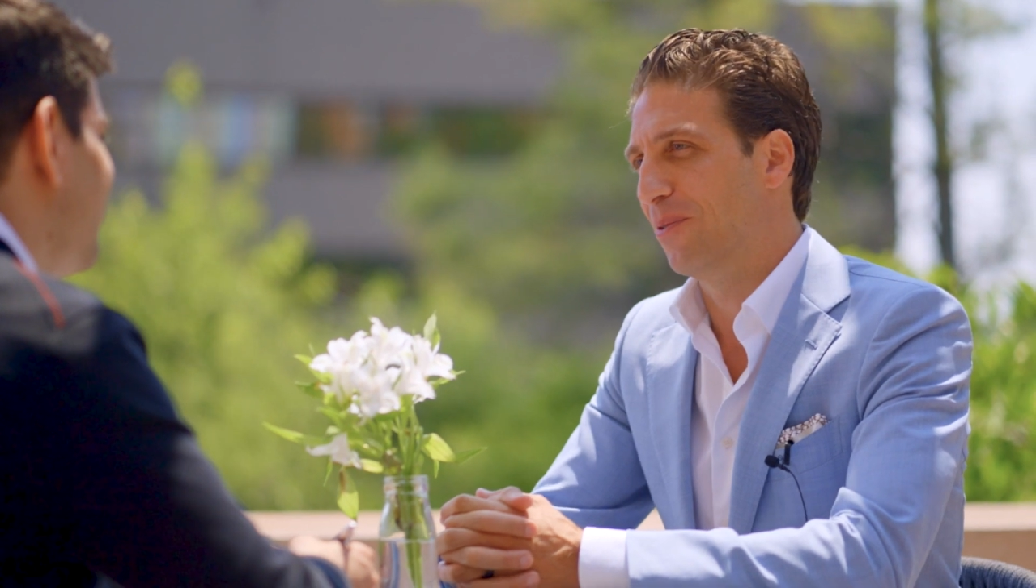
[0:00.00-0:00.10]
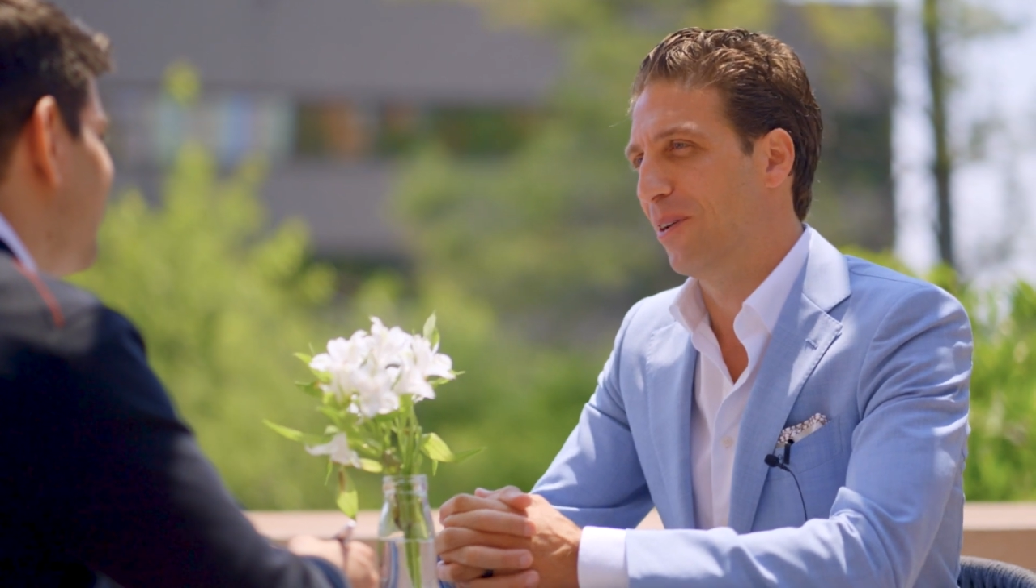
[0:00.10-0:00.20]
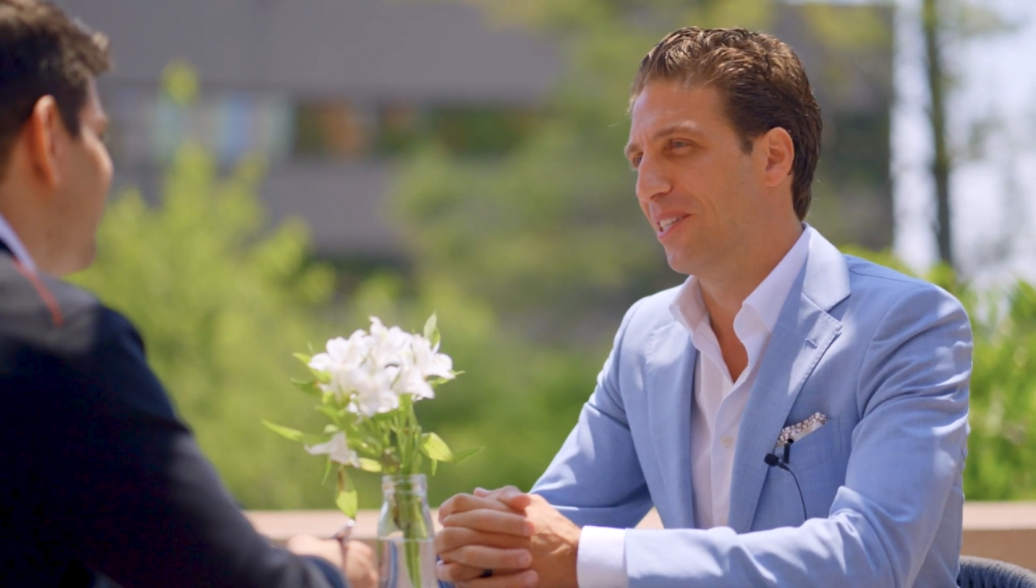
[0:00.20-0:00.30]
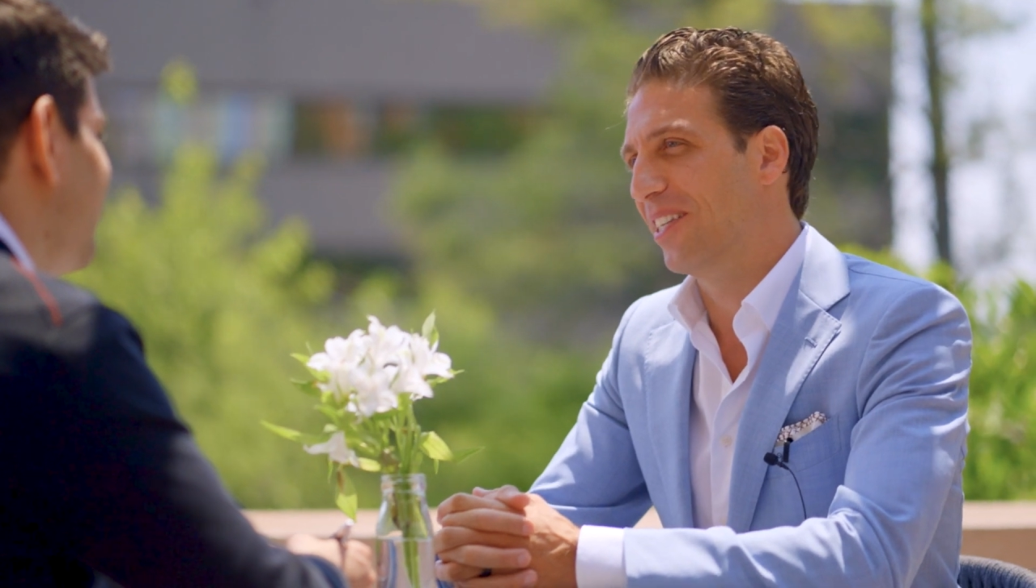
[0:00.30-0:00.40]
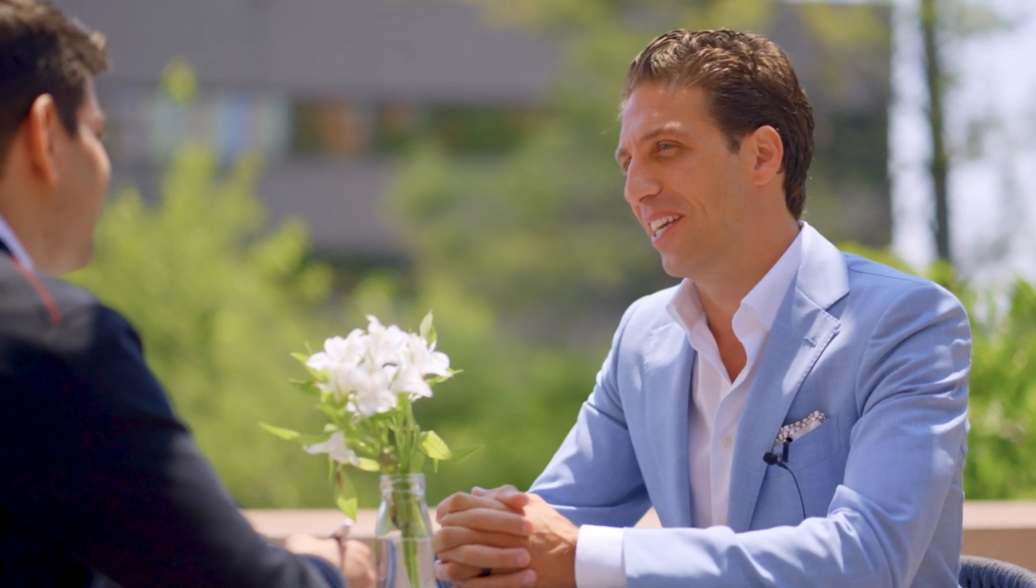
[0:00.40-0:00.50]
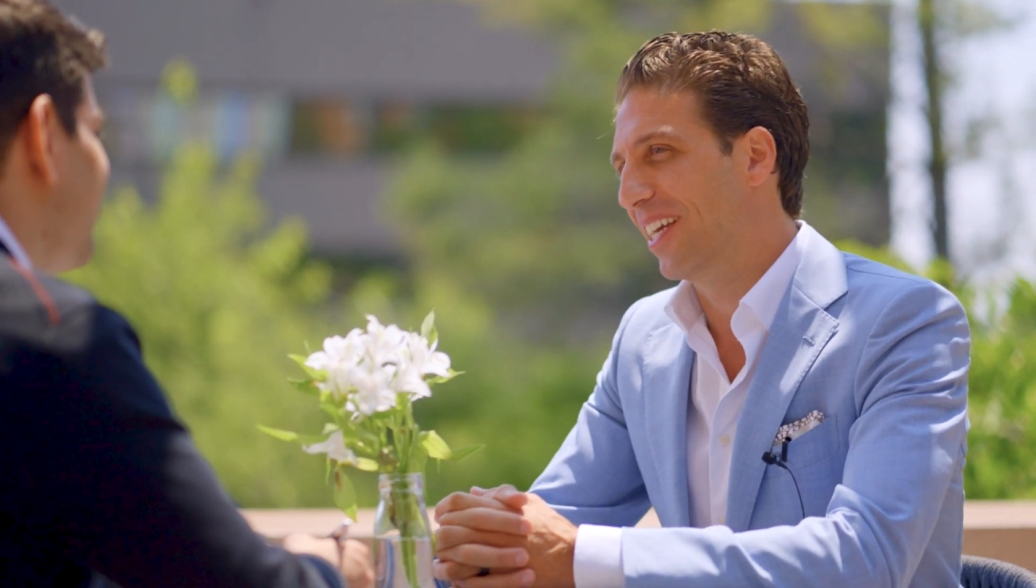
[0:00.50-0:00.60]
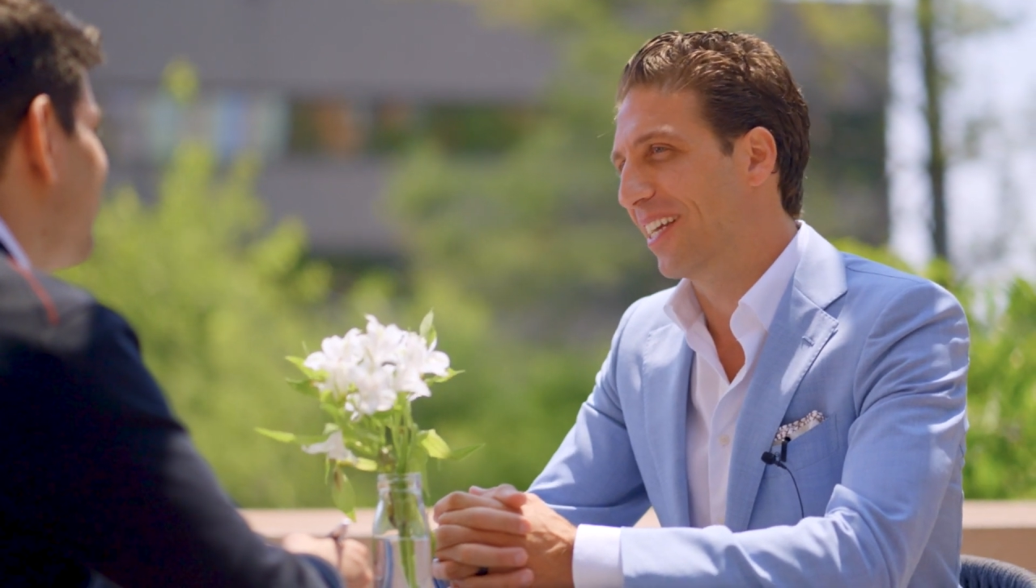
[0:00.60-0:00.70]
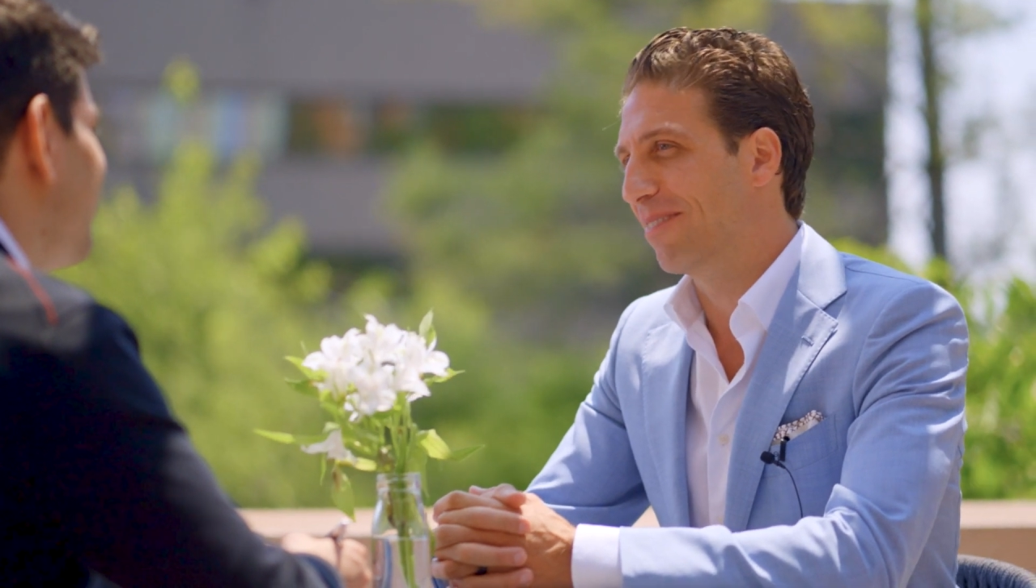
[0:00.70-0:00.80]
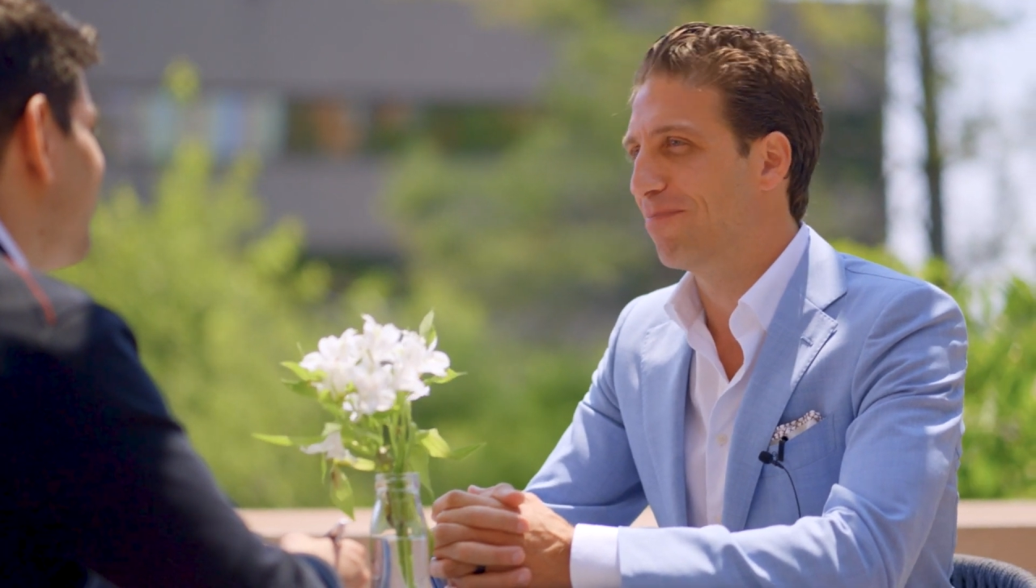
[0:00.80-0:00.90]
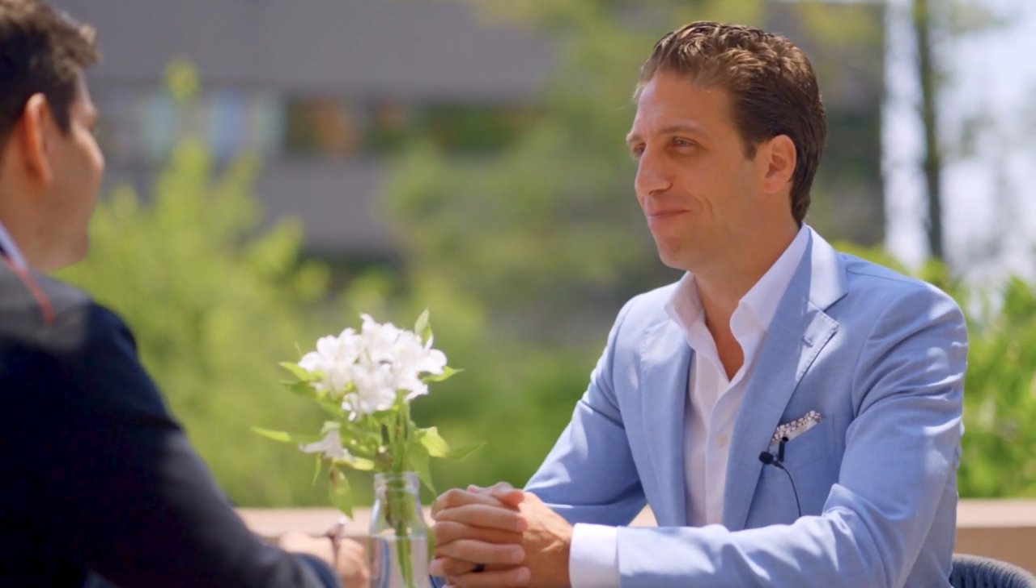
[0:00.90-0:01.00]
to us
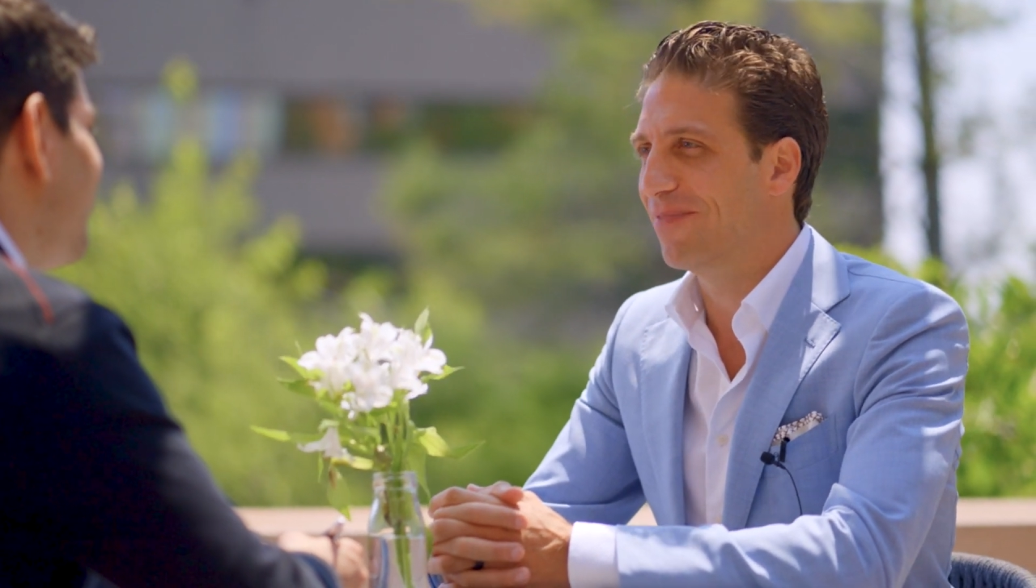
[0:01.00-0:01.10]
saying,